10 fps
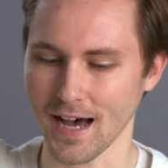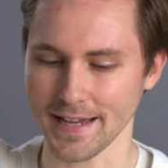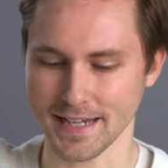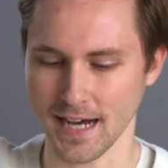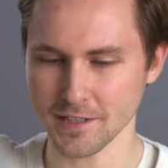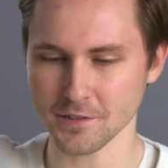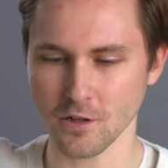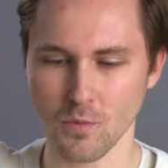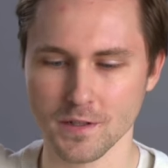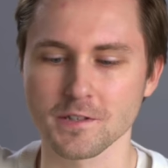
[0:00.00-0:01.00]
I kinda
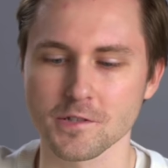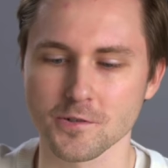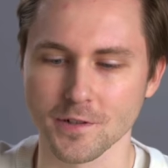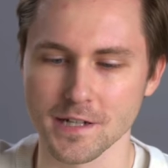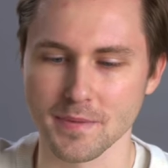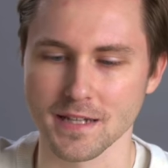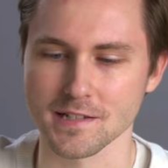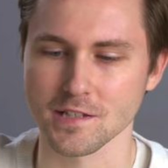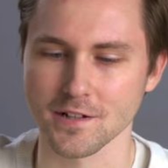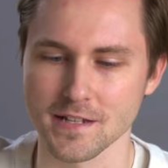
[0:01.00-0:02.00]
don't wanna destroy it
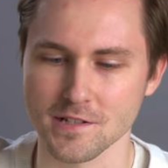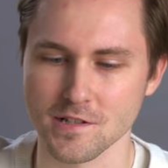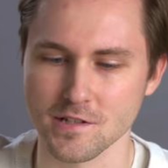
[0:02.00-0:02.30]
because there is